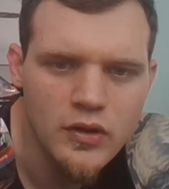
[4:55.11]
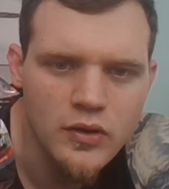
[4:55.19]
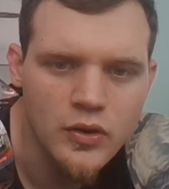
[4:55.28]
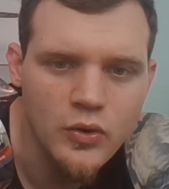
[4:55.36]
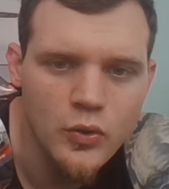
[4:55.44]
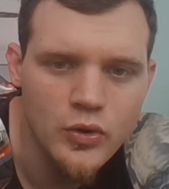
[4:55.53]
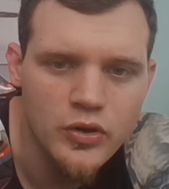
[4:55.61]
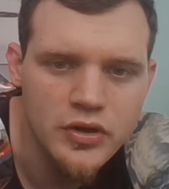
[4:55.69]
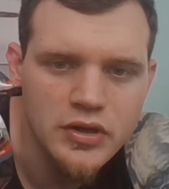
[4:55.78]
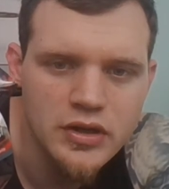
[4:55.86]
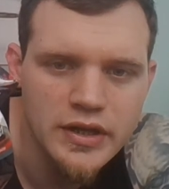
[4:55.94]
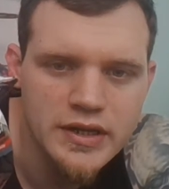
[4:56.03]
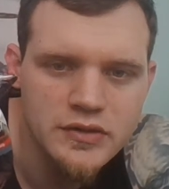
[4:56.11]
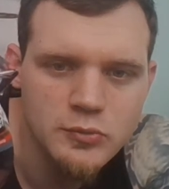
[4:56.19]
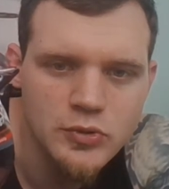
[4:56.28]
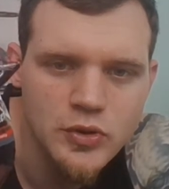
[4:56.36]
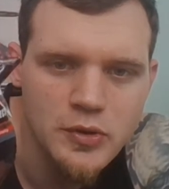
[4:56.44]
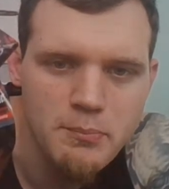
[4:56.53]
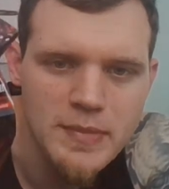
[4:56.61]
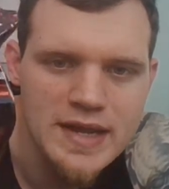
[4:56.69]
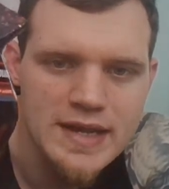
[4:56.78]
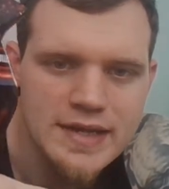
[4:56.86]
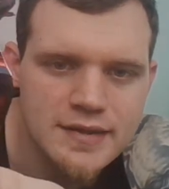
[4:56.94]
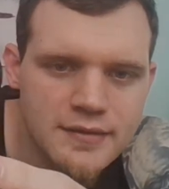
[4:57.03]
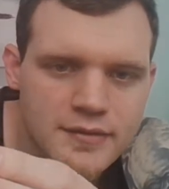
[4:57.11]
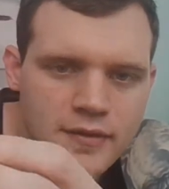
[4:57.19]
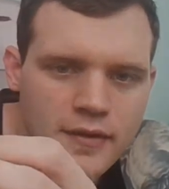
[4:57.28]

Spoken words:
collectible minis.